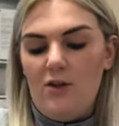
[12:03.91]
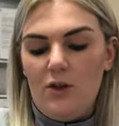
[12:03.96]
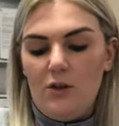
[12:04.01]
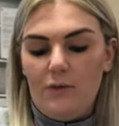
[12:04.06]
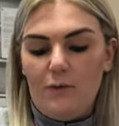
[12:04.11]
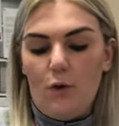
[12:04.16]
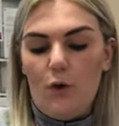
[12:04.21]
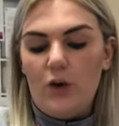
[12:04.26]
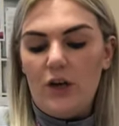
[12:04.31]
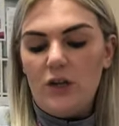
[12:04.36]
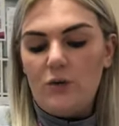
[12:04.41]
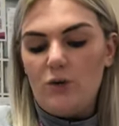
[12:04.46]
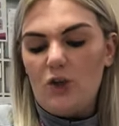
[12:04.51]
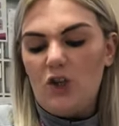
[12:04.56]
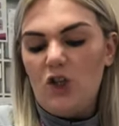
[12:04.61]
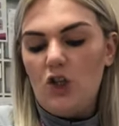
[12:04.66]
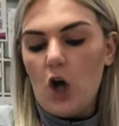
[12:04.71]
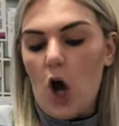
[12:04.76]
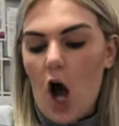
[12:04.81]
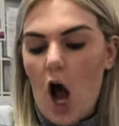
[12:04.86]
The voice was
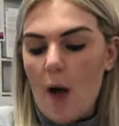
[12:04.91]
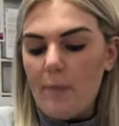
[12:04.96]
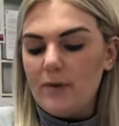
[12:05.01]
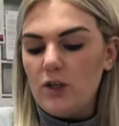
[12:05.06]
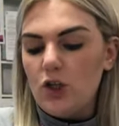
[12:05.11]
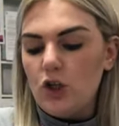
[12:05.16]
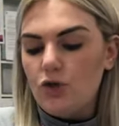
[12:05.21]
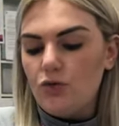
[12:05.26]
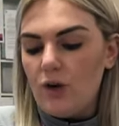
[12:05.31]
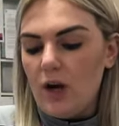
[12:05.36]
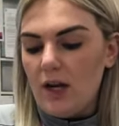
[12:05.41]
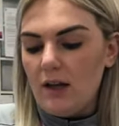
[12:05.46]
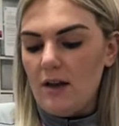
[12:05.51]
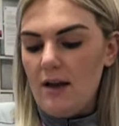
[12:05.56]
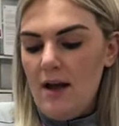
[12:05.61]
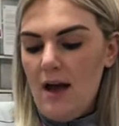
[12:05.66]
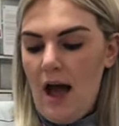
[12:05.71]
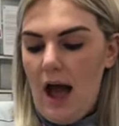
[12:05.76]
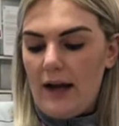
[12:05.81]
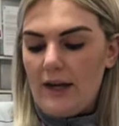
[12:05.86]
sharp and shrill,
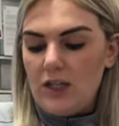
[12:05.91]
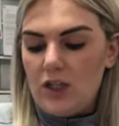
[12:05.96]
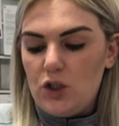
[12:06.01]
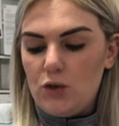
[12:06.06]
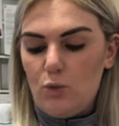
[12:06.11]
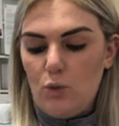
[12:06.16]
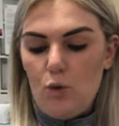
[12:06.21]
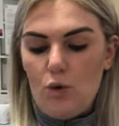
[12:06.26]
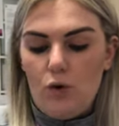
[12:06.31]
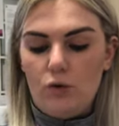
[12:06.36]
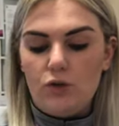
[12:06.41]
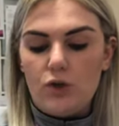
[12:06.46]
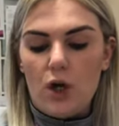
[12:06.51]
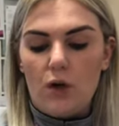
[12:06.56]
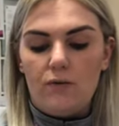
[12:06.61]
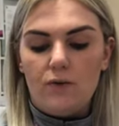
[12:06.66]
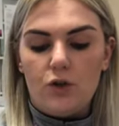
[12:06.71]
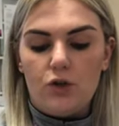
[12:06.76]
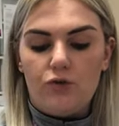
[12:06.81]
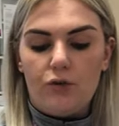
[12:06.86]
and it swarmed
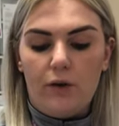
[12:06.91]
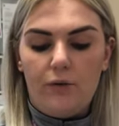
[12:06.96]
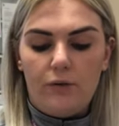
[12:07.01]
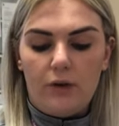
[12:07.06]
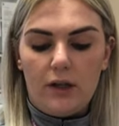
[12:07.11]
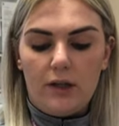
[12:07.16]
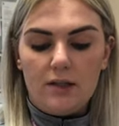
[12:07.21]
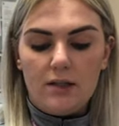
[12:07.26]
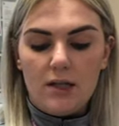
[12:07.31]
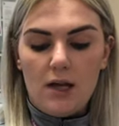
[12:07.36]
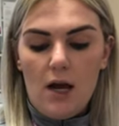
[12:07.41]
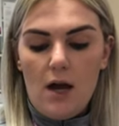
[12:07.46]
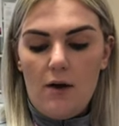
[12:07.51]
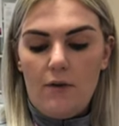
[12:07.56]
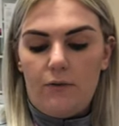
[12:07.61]
over the driftlands.